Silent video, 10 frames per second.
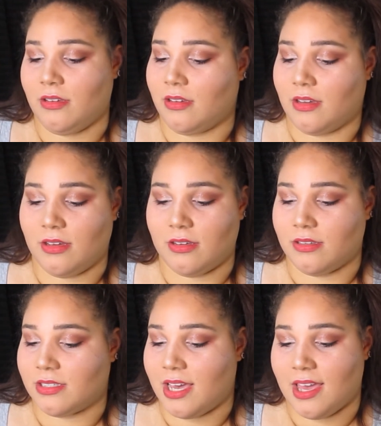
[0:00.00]

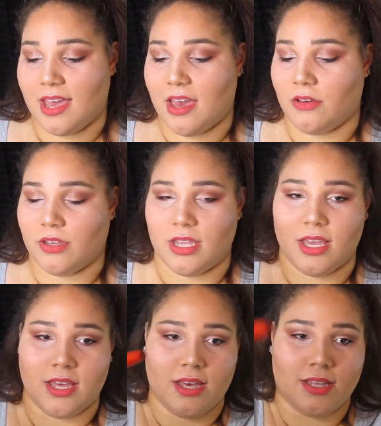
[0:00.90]
because I haven't.
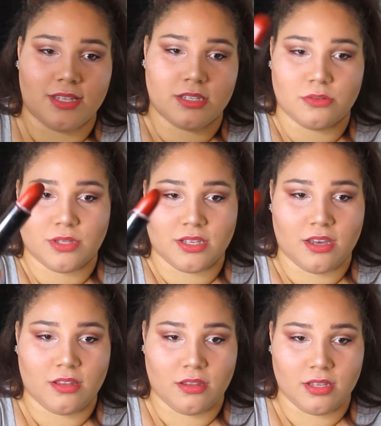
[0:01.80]
And this is what the
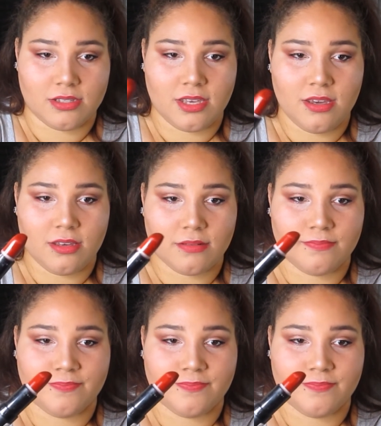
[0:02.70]
color looks like.